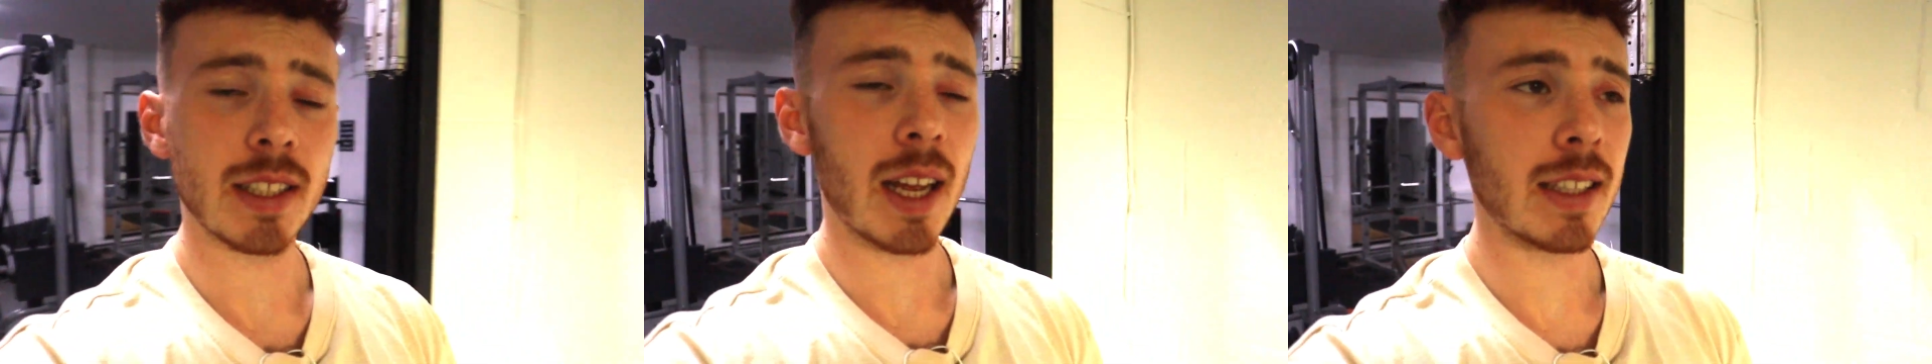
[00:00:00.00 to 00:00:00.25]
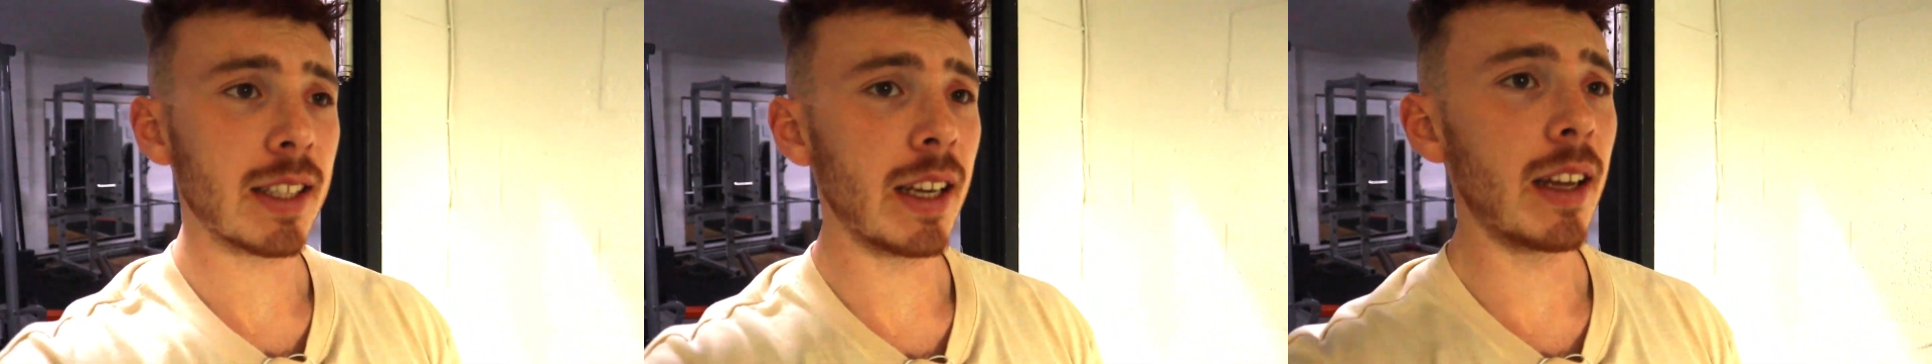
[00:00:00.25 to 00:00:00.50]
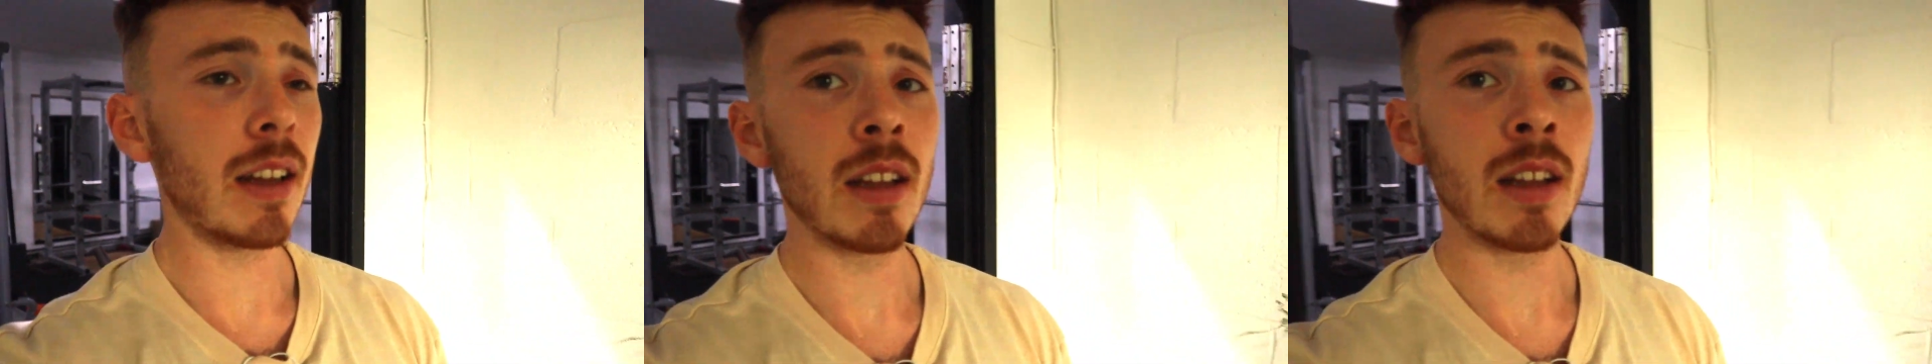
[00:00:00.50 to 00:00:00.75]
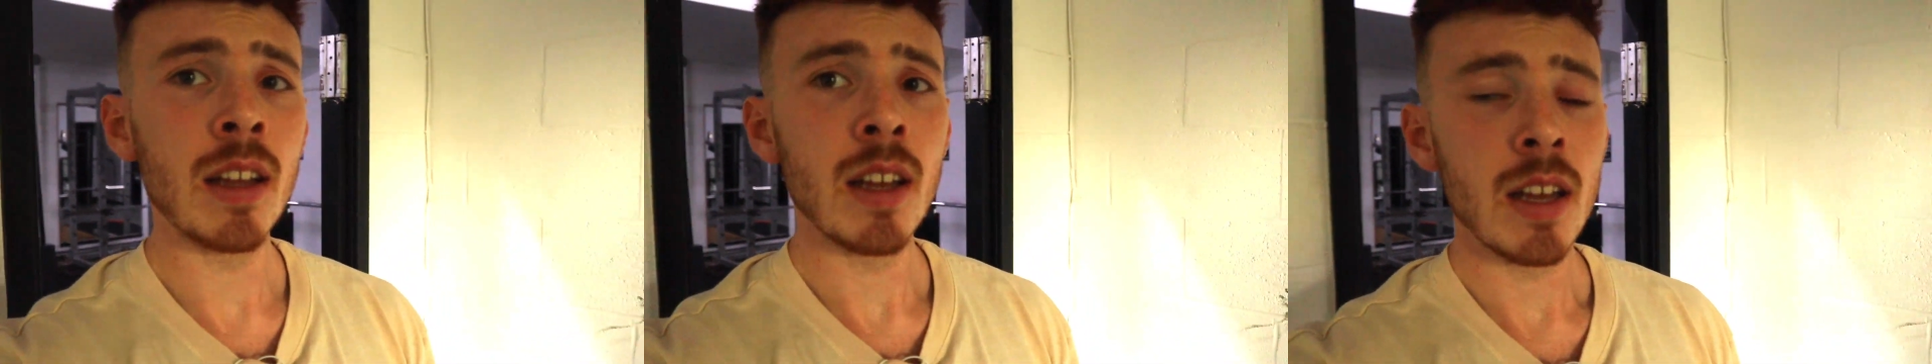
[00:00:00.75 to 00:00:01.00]
sets
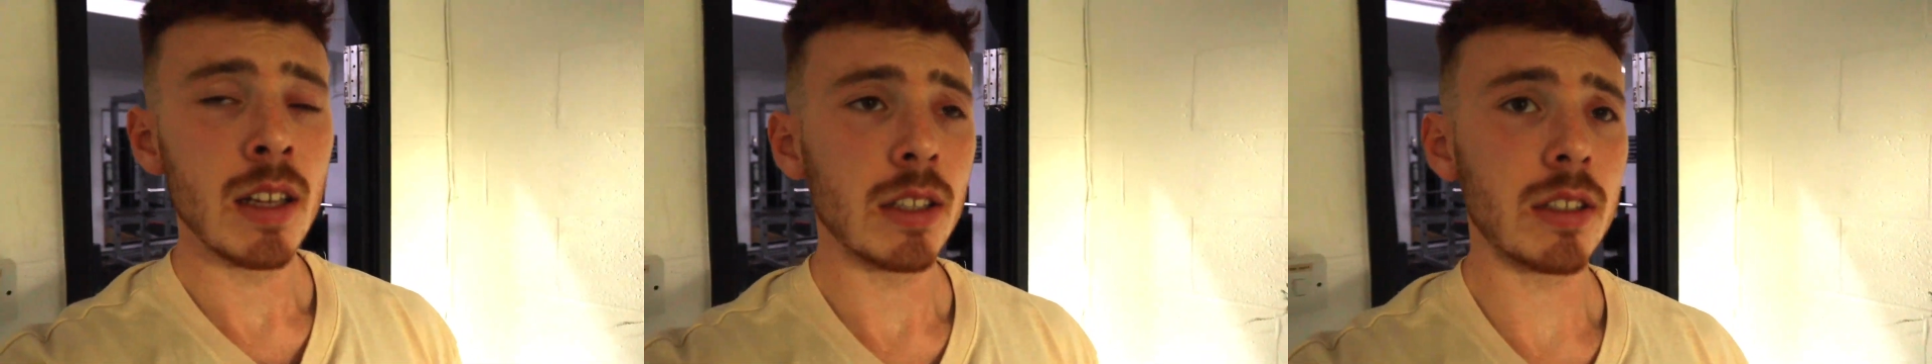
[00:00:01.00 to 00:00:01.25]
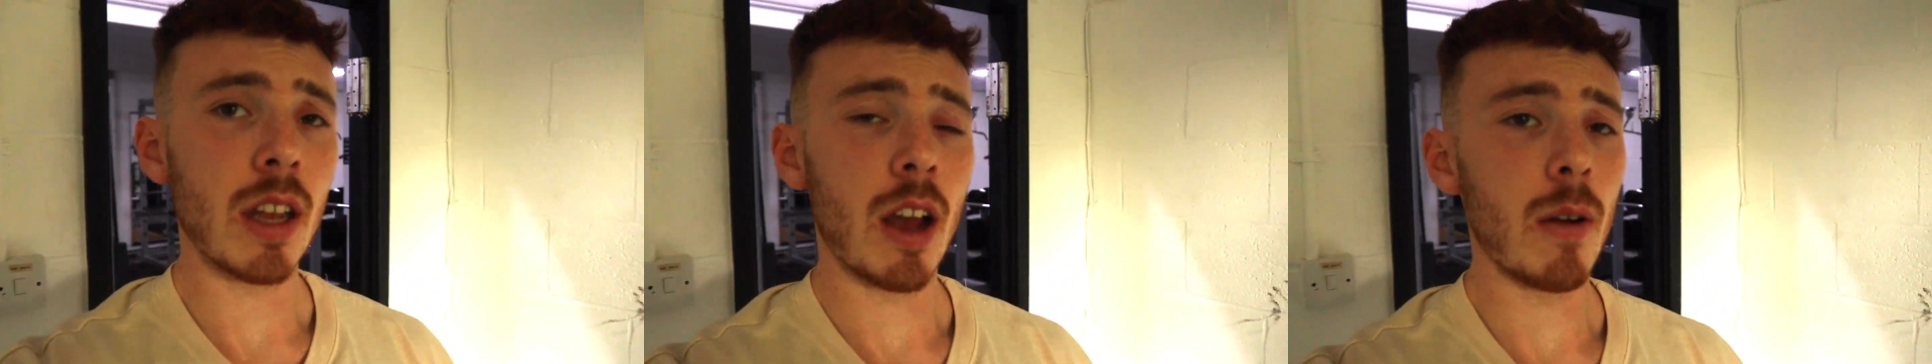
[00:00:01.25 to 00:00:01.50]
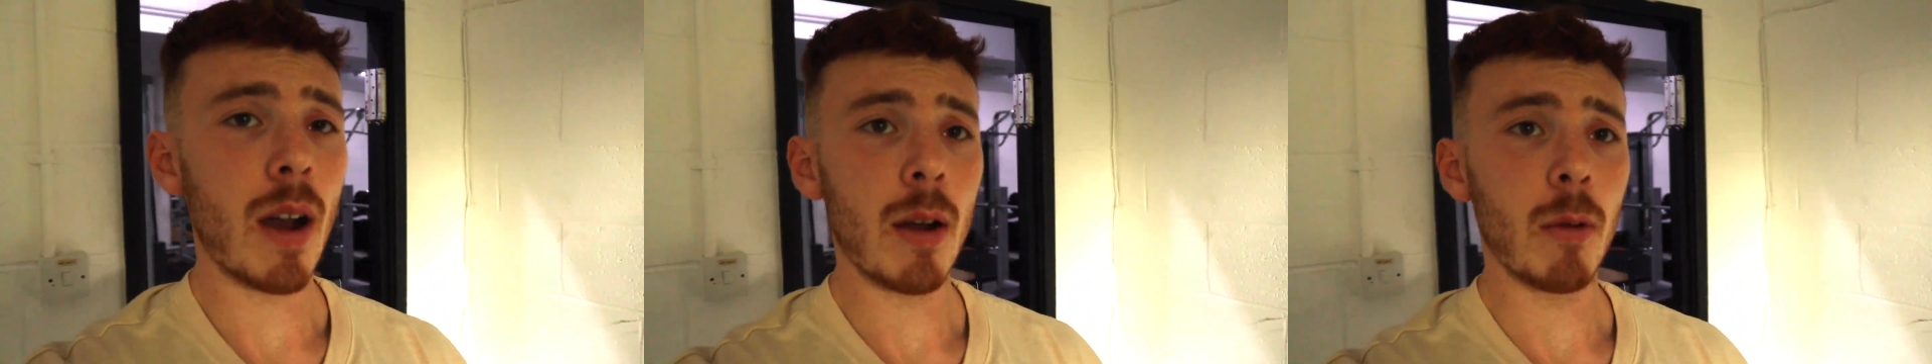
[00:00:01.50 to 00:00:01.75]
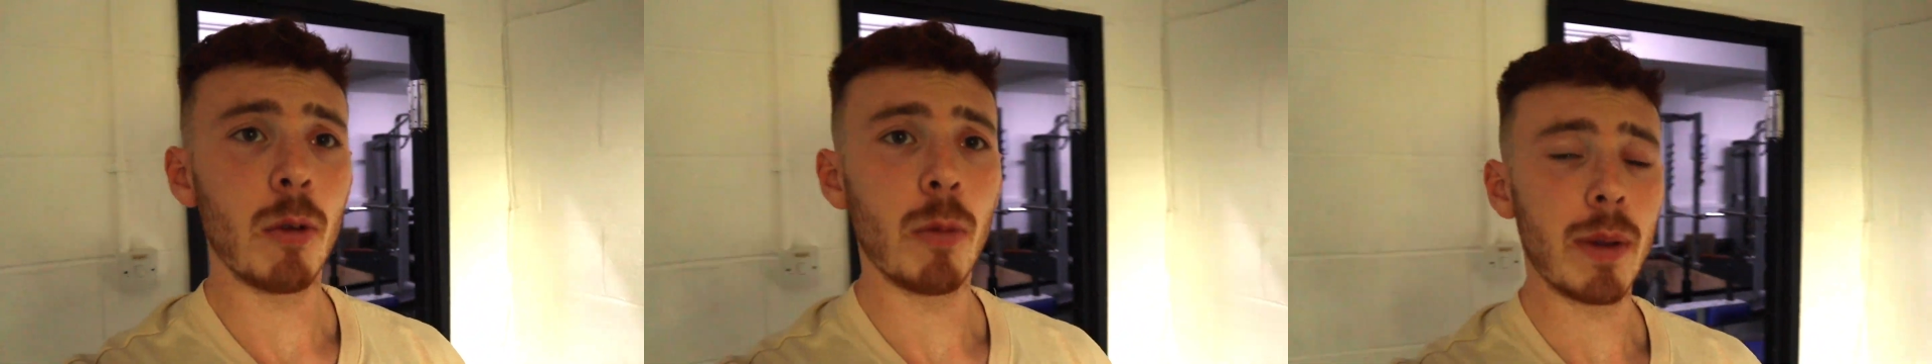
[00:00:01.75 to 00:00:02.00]
here. So
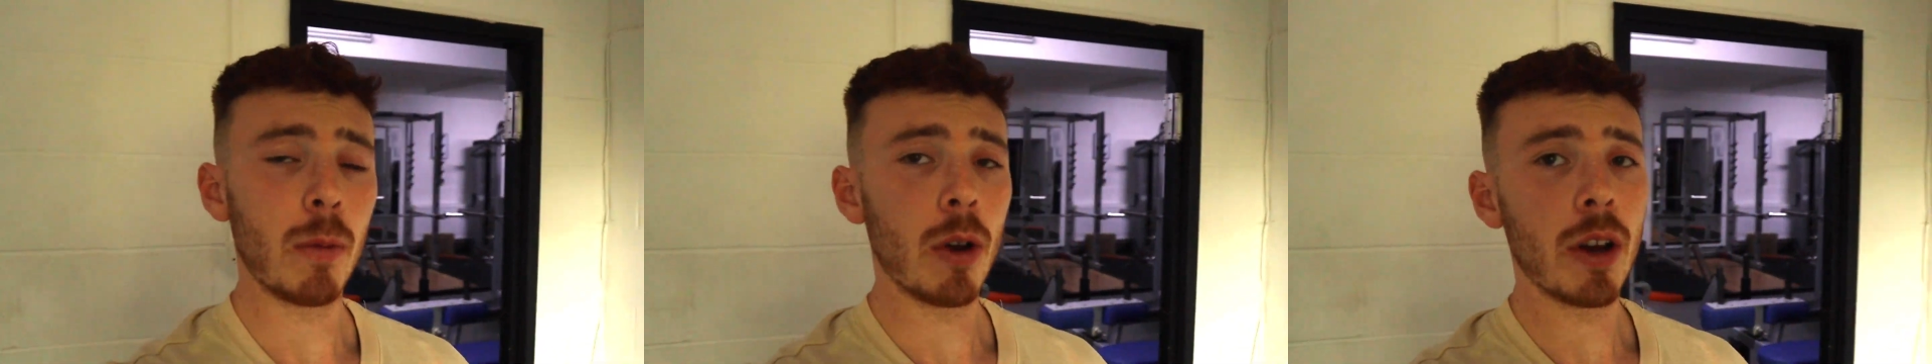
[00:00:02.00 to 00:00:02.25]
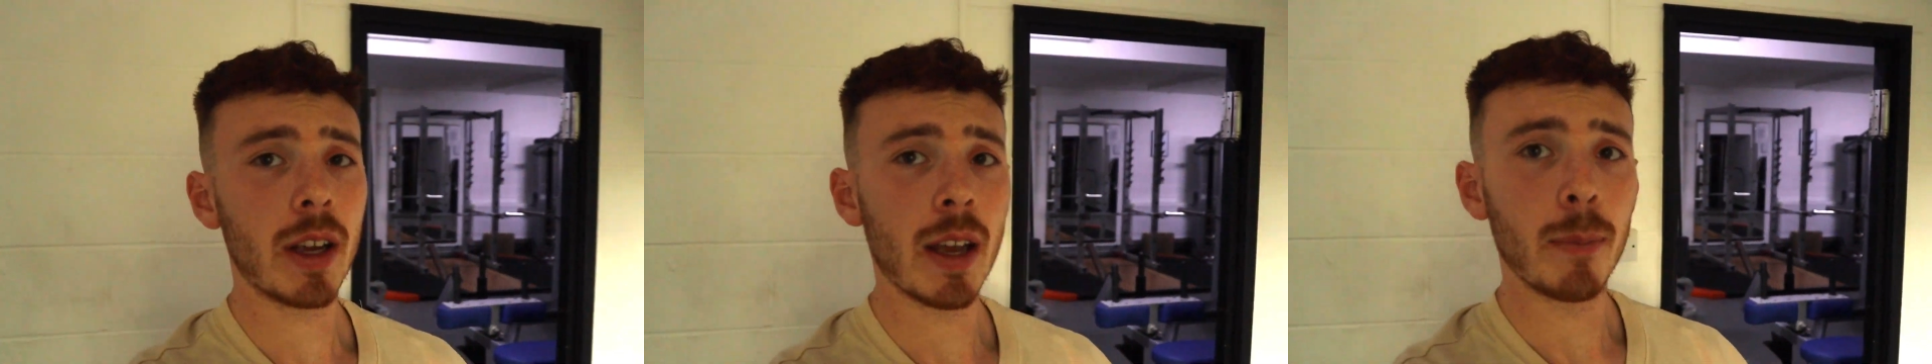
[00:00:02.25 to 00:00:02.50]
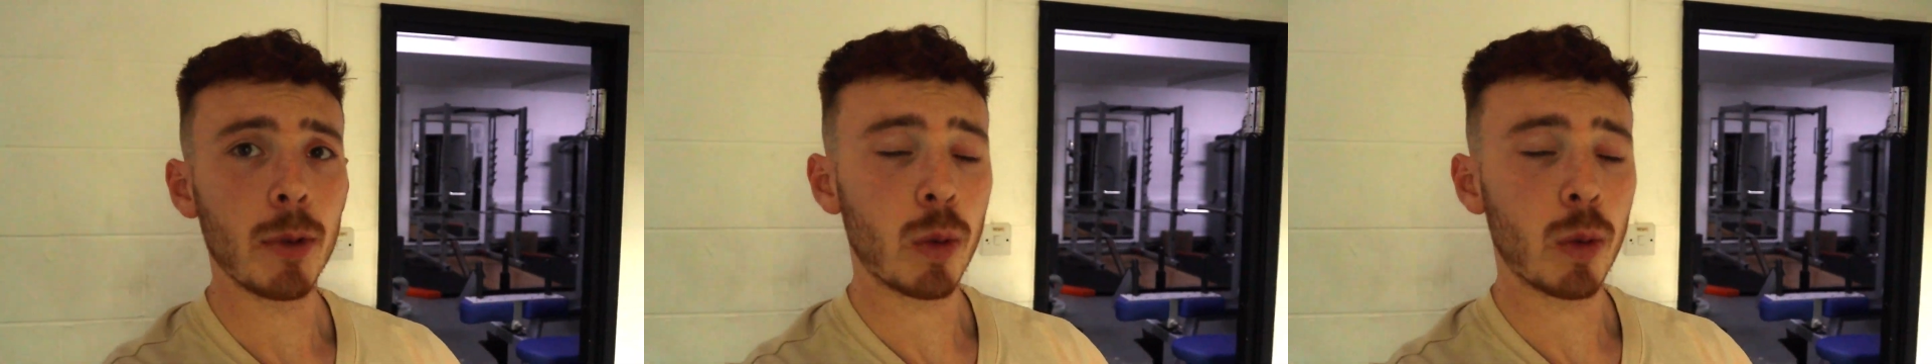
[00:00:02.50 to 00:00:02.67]
I will be working